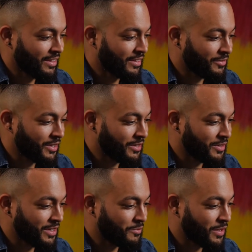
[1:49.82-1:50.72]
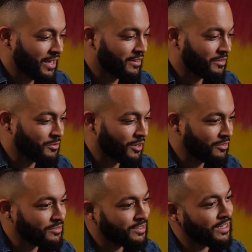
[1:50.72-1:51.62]
we had it a little
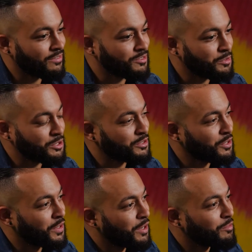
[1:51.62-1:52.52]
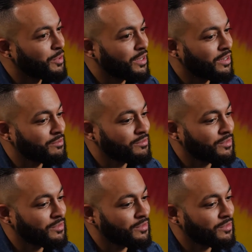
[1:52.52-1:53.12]
rough, didn't have too much growing up, but her